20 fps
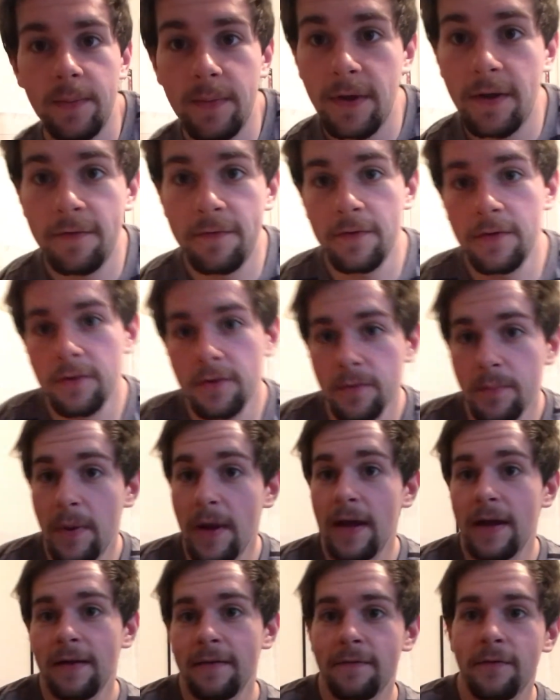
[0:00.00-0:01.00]
if you're
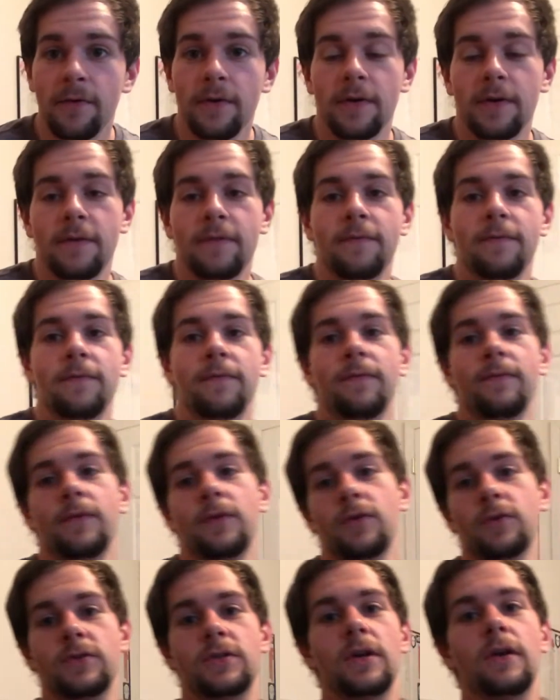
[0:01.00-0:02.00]
paying for it
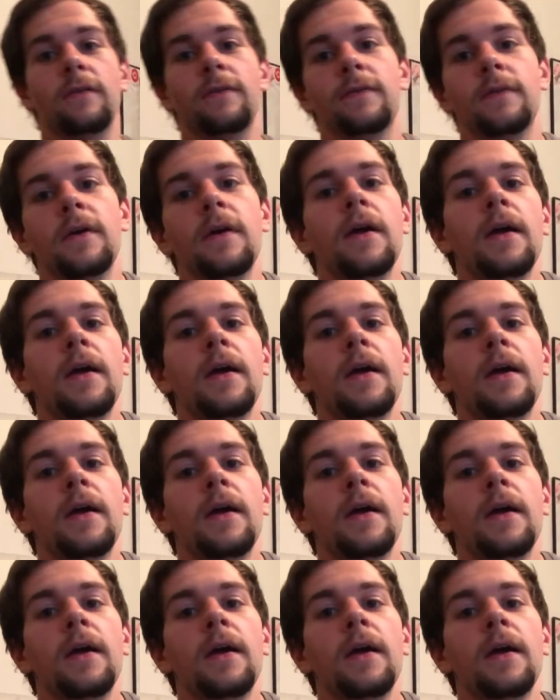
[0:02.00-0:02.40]
yourself.